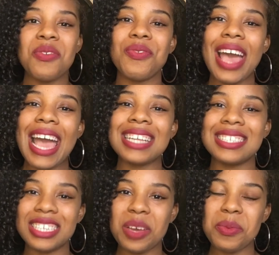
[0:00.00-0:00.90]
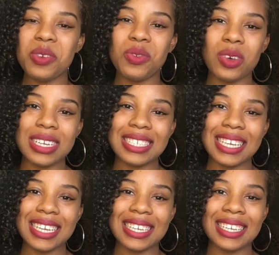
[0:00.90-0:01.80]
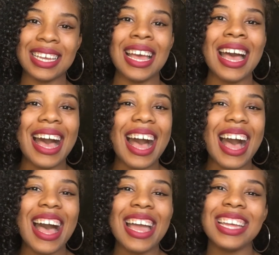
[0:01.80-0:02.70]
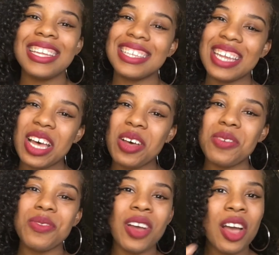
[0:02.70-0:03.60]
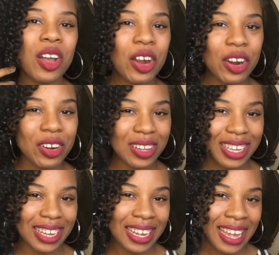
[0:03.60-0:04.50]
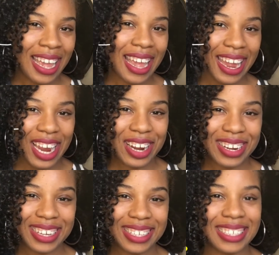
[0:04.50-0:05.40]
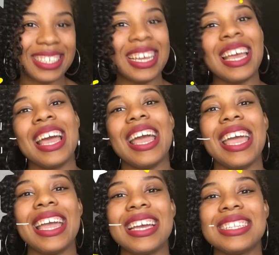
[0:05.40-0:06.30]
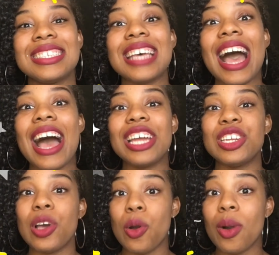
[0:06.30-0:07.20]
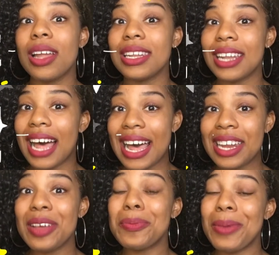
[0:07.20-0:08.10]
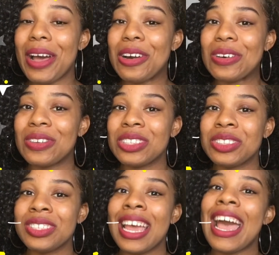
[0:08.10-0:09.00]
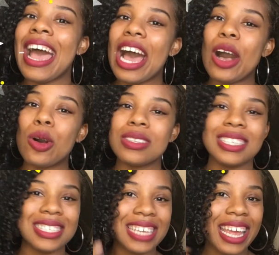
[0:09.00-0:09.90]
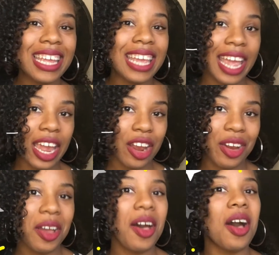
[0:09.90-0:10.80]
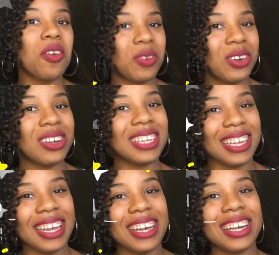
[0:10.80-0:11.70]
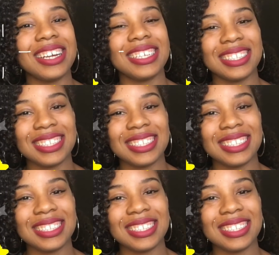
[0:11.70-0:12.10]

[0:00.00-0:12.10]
Fact number 14, I love curly hair and I know a lot about how to take care of curly hair.